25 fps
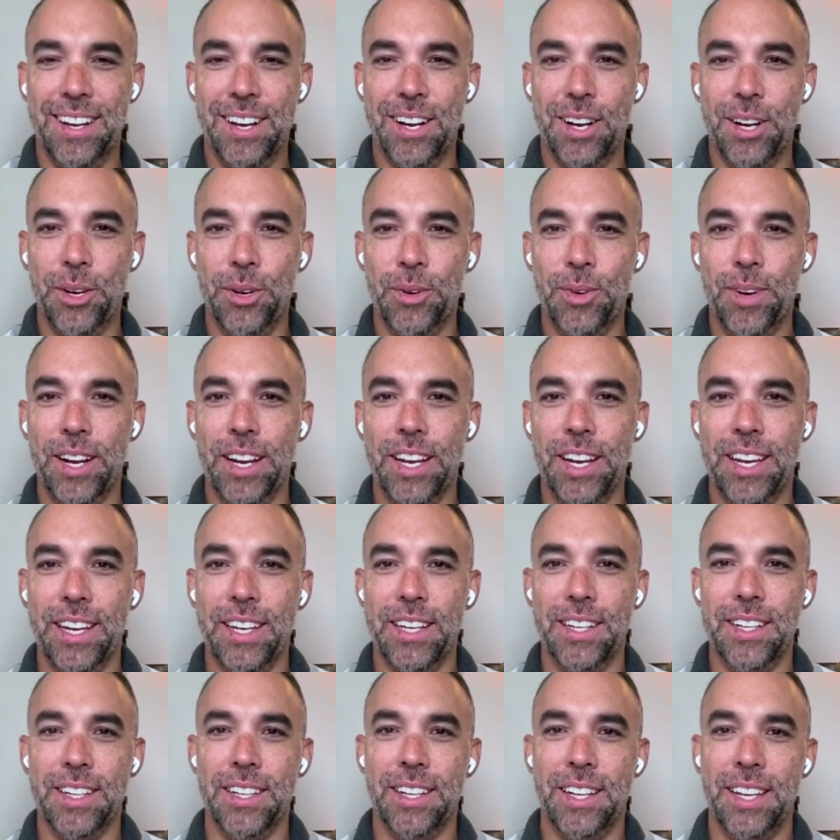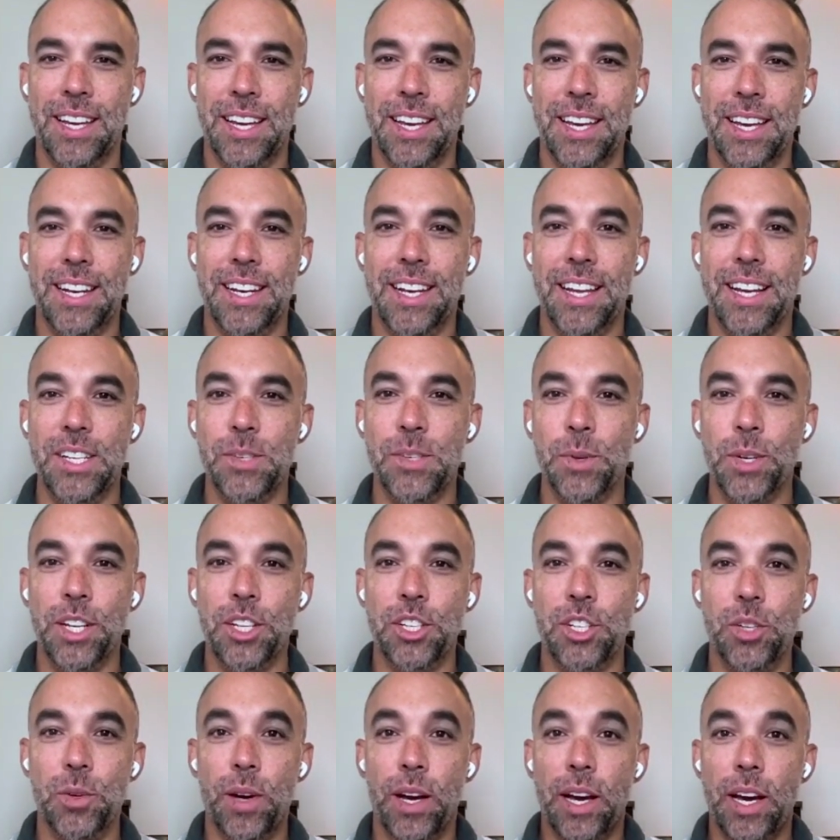All right. Next, we're going
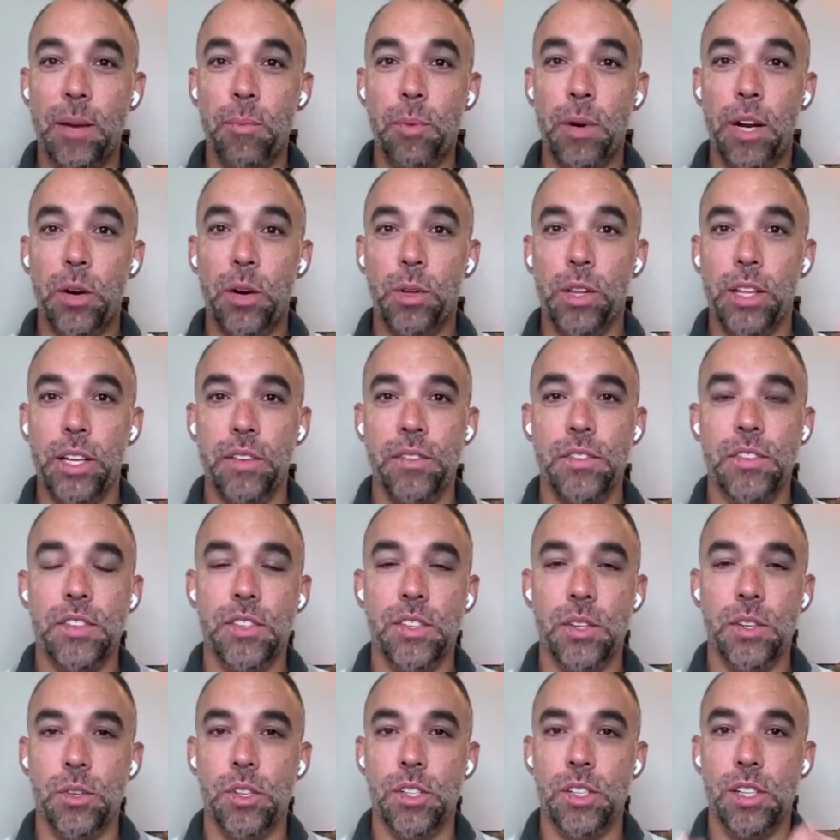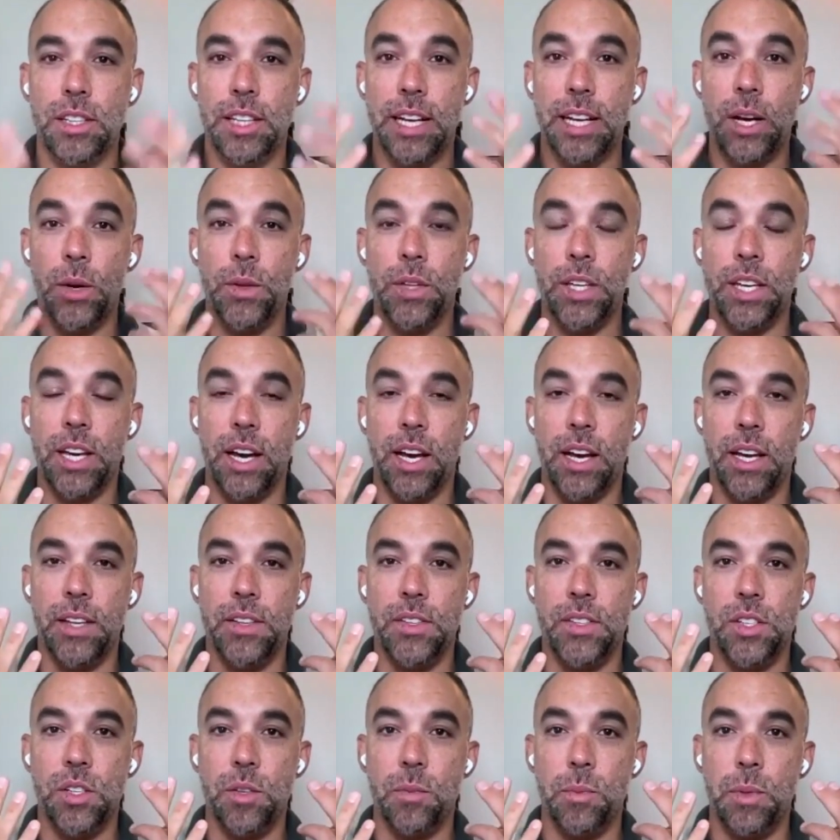to do eyebrow lifts. So just allow the
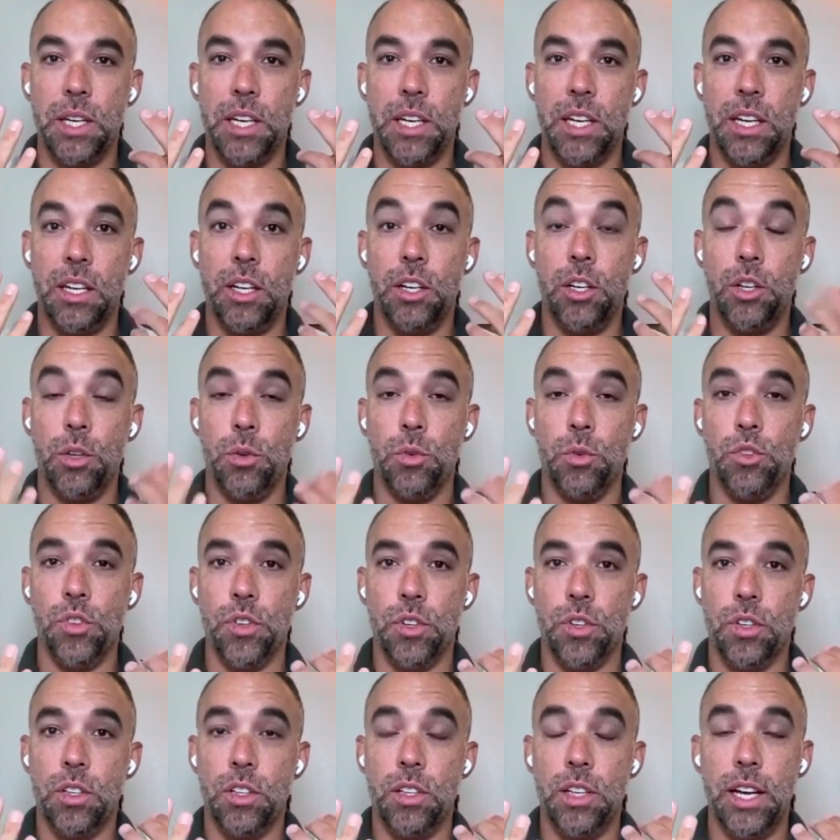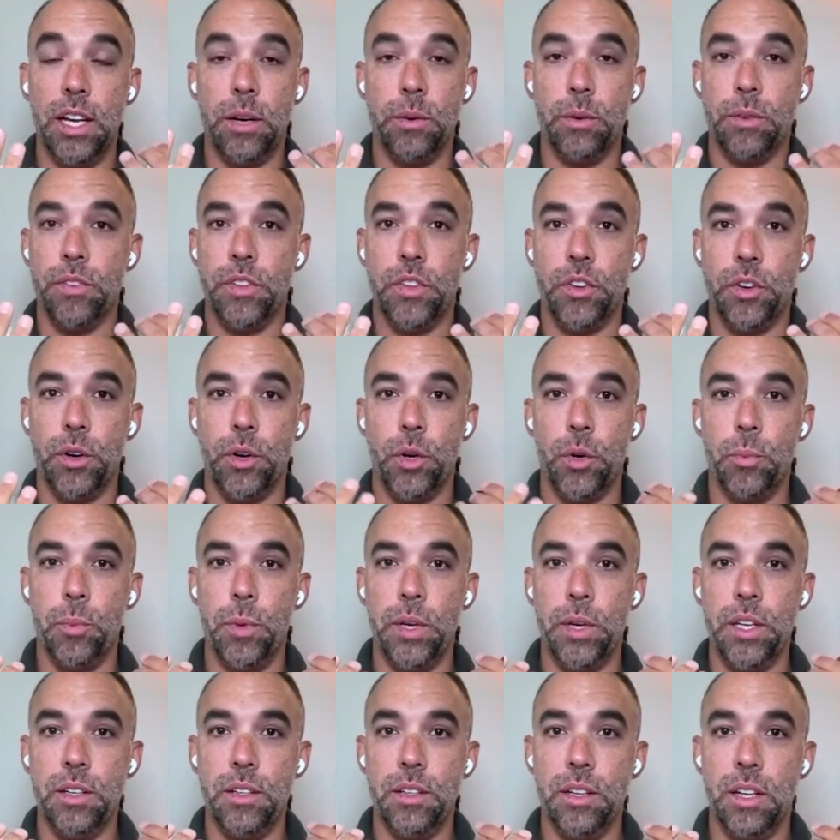eyes to be neutral, however they're
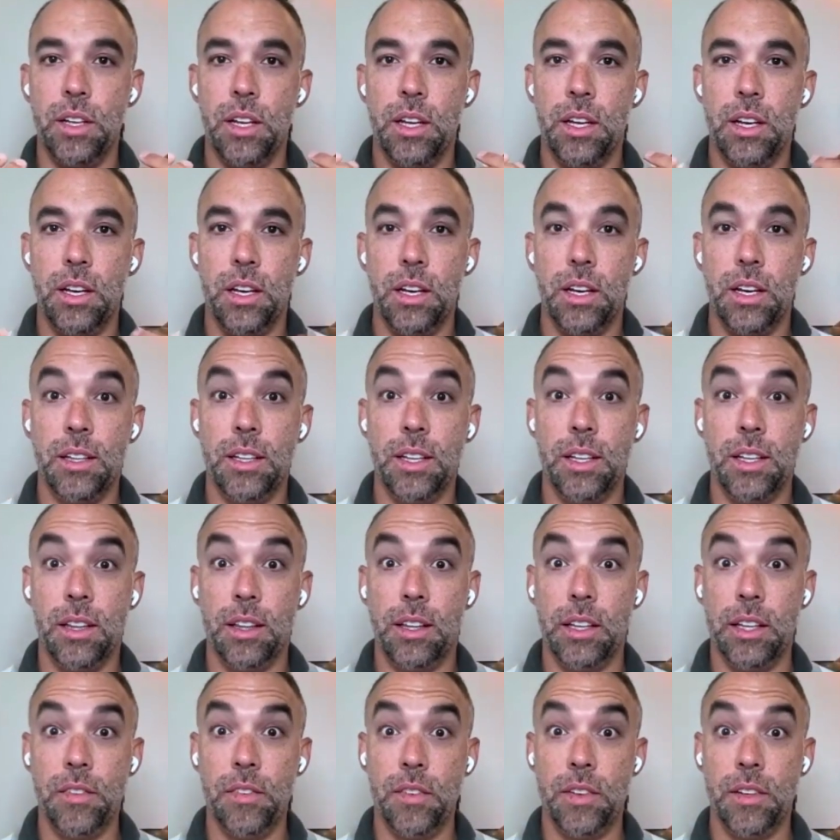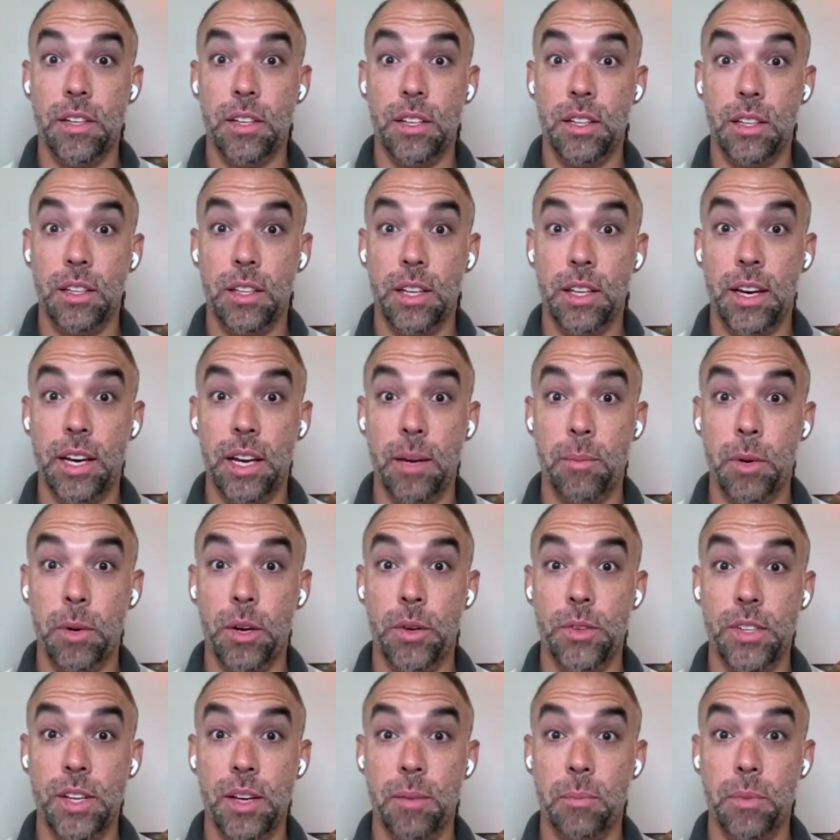open, and then lift the
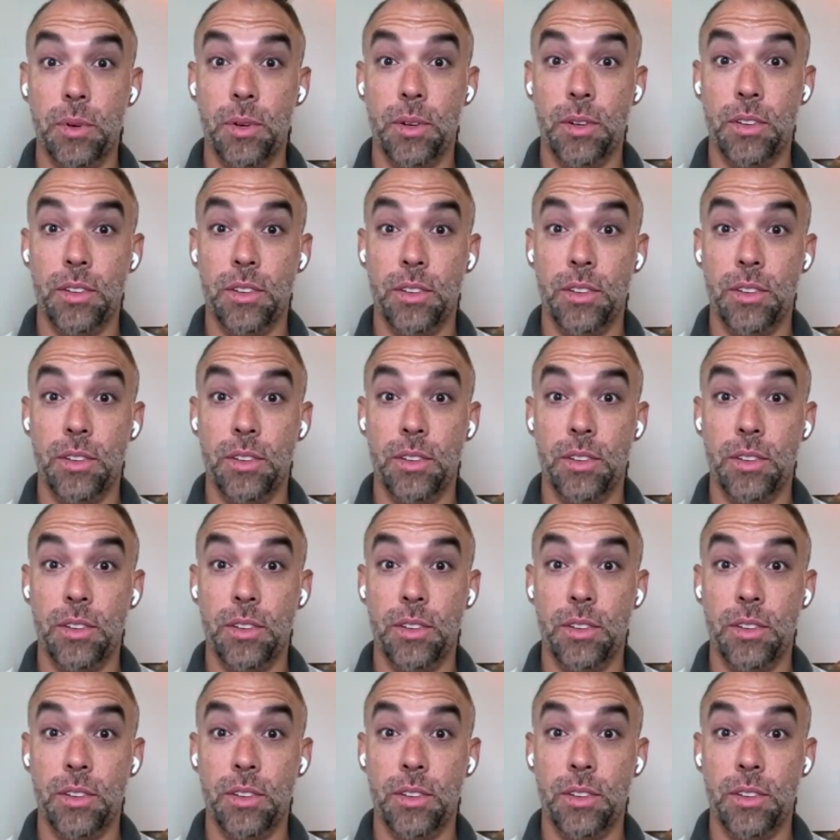eyebrows up